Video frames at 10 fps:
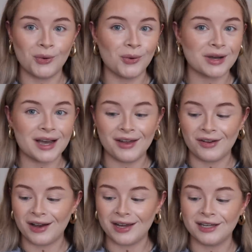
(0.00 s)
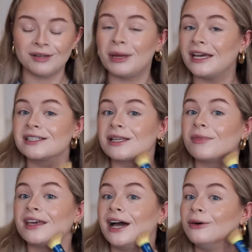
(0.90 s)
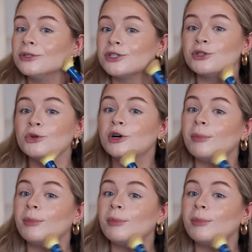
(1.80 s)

or can I pick something else to talk